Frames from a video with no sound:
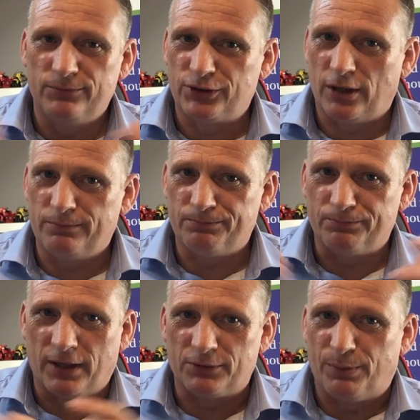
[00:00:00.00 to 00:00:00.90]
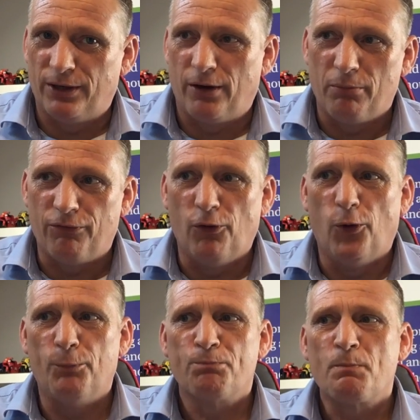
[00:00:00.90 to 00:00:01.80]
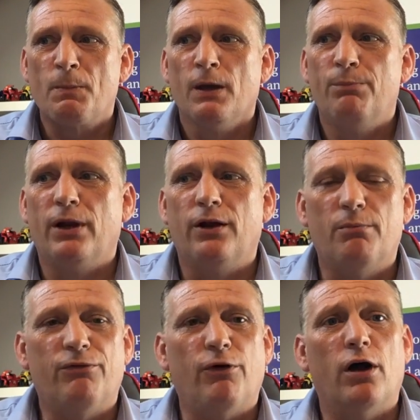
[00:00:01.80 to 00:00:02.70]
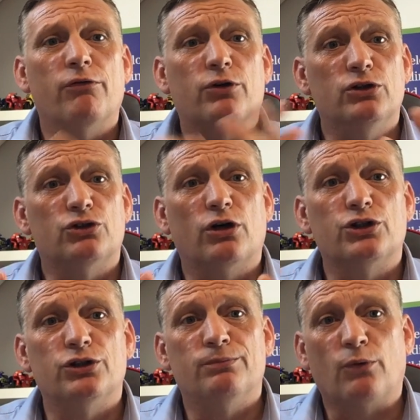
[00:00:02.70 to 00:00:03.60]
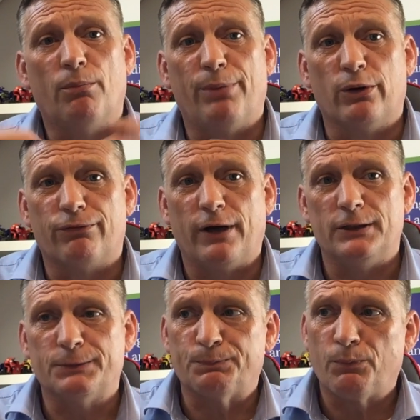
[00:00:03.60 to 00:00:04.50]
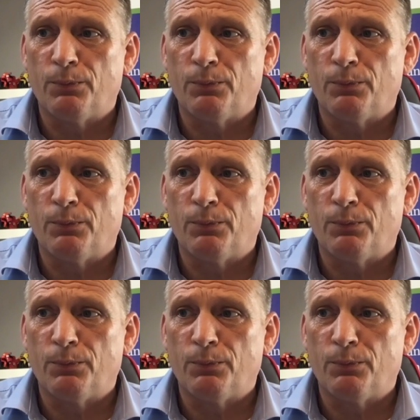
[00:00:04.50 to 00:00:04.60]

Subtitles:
So that's pillar number 4. Pillar number 5, construction, build phase.